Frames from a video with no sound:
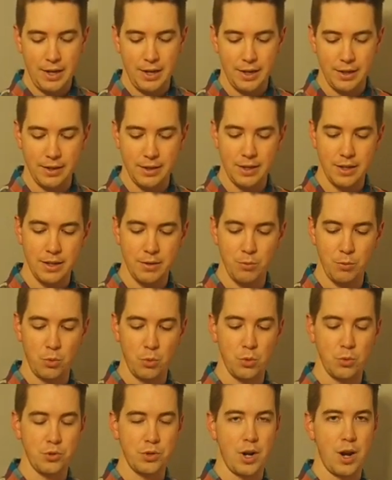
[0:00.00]
and then
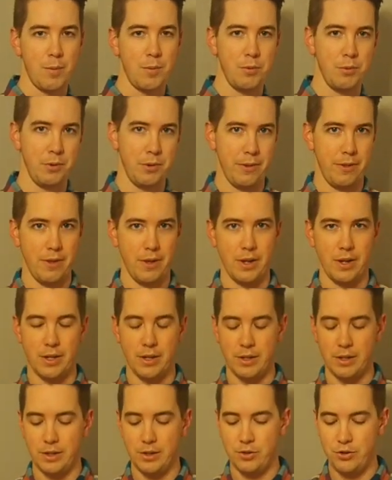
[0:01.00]
we'll top it with
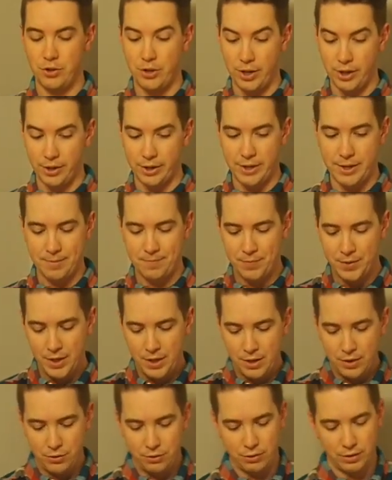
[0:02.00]
a cherry.
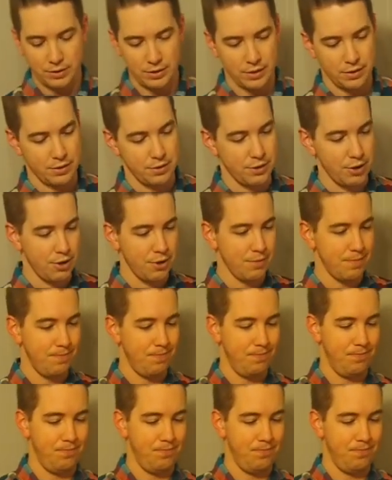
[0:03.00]
So let's get started.